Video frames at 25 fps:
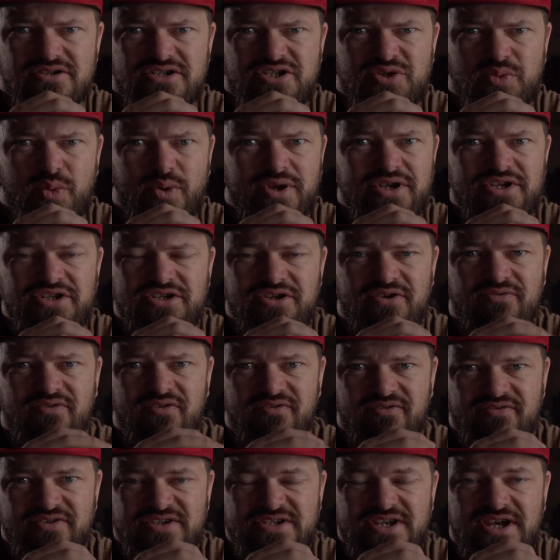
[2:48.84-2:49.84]
20th
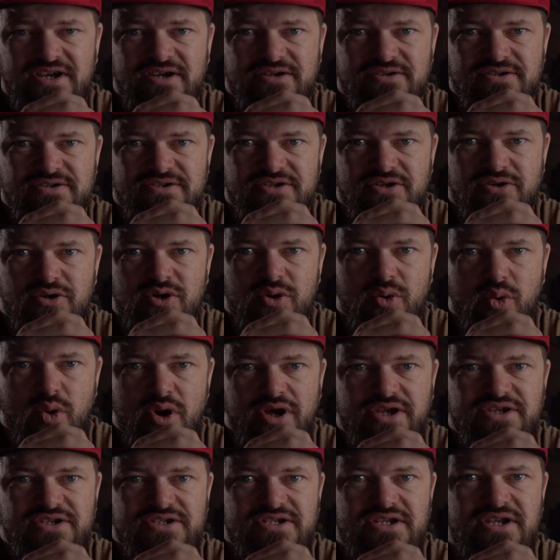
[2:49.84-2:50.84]
of a second, so
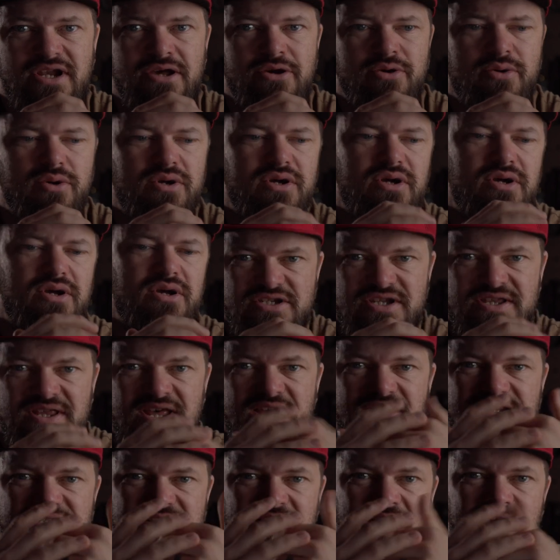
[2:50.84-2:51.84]
quite slow. So
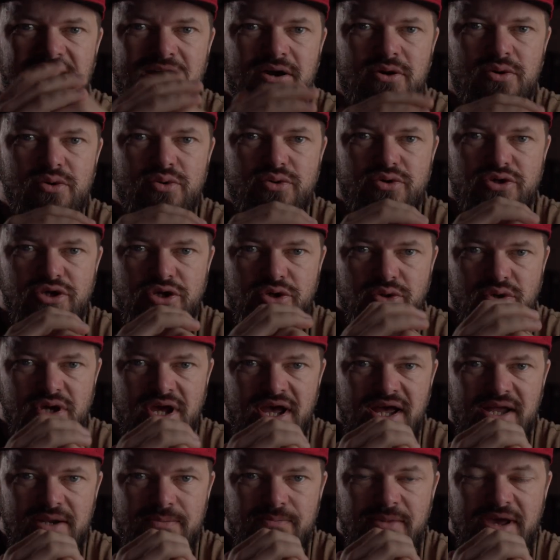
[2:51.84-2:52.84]
that's how you
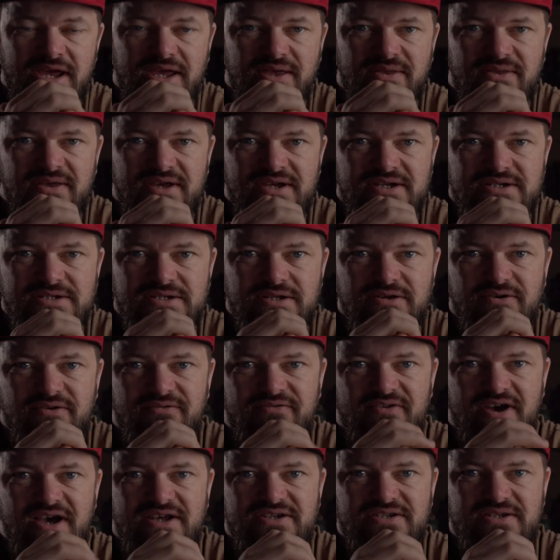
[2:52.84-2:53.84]
can make things look
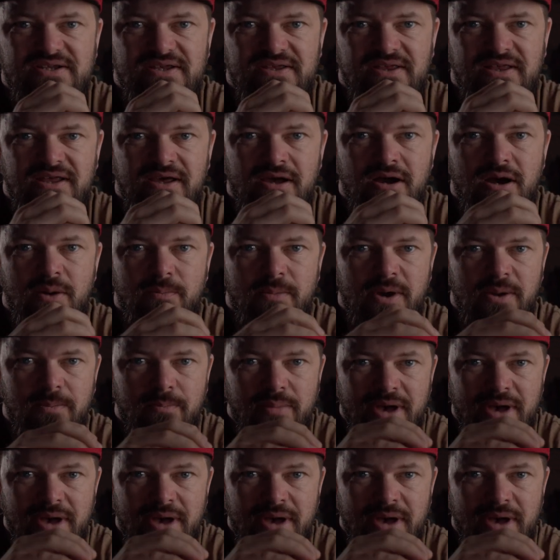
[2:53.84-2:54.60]
faster than they are, by